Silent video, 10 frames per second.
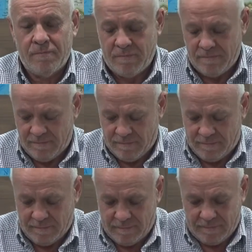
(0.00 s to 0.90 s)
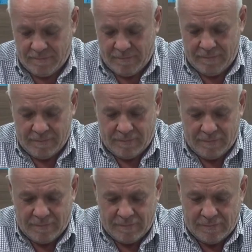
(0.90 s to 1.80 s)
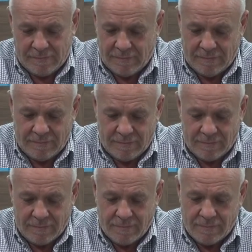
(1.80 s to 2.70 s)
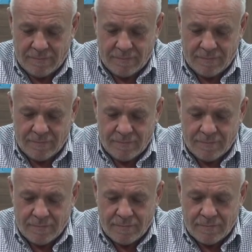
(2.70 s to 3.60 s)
(no one is talking)